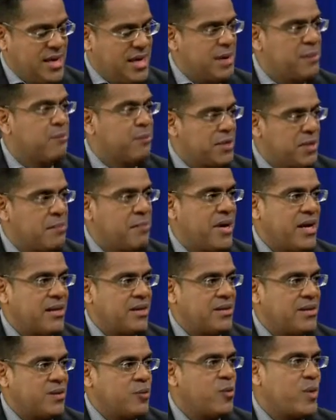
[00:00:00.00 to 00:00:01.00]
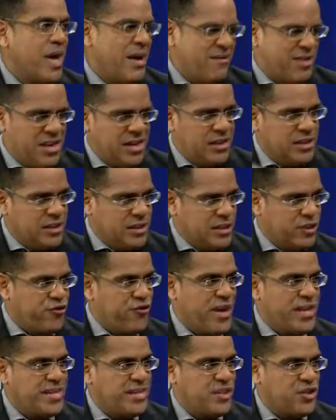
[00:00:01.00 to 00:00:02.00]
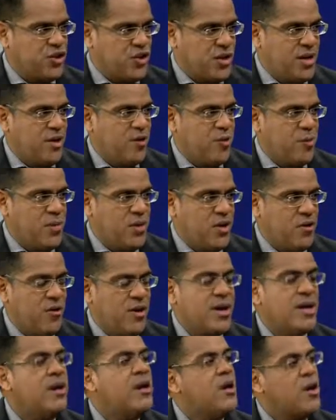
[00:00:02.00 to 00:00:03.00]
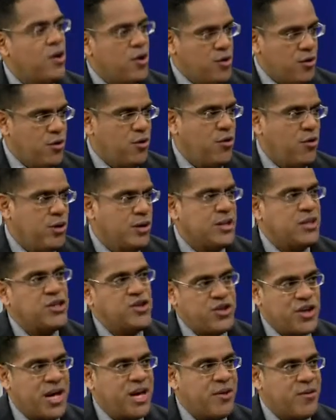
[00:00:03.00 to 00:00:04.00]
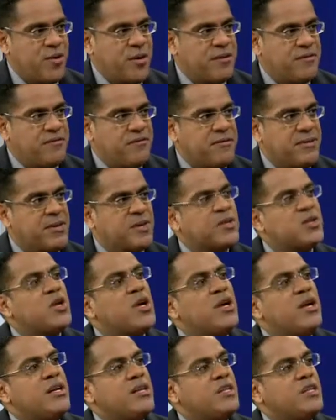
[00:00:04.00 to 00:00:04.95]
implemented. We have a little transitionary period on January 1st.